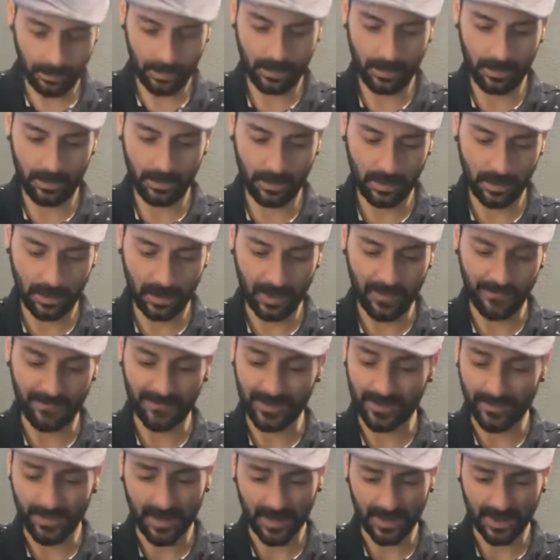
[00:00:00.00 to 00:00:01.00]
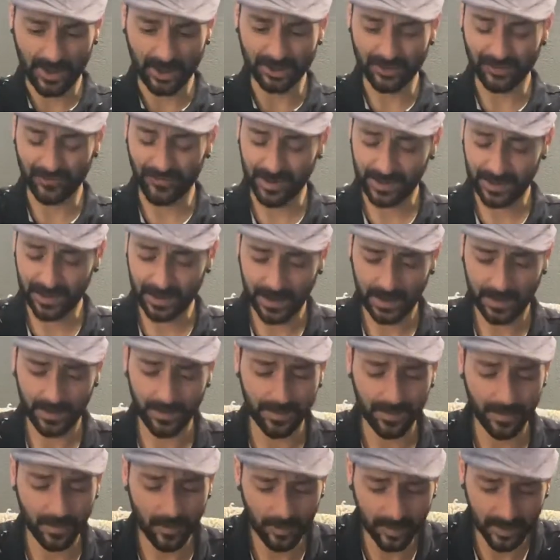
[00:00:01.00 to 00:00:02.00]
If the message resonates
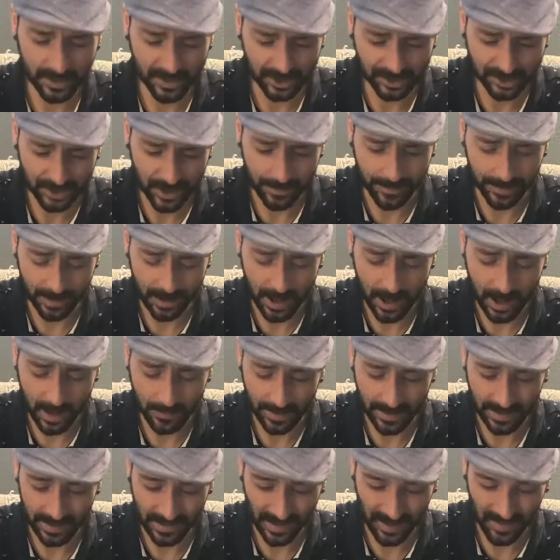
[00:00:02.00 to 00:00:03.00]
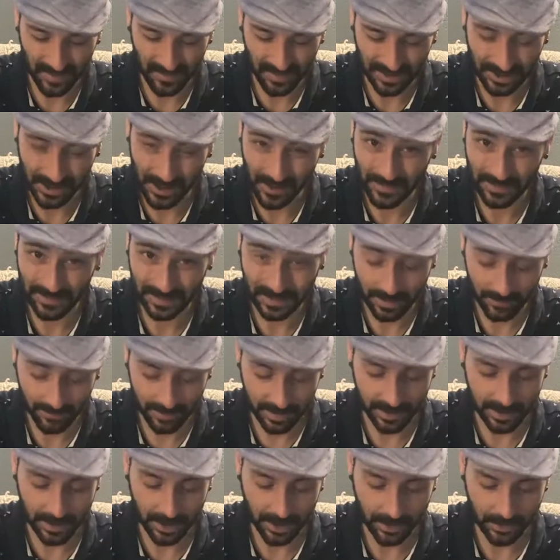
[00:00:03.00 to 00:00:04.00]
with you, please drop a comment down below and let
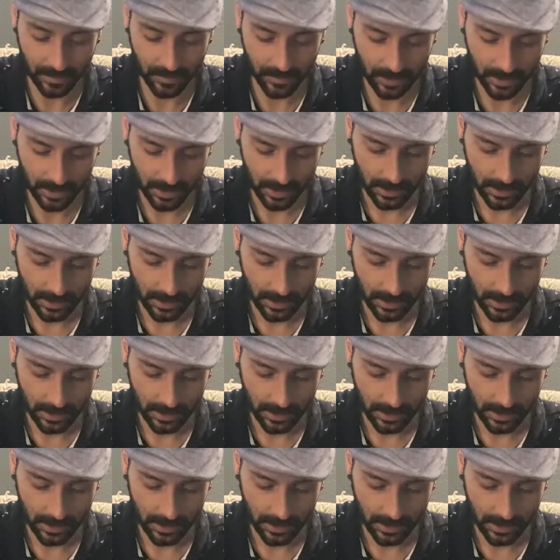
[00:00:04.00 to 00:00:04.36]
me know.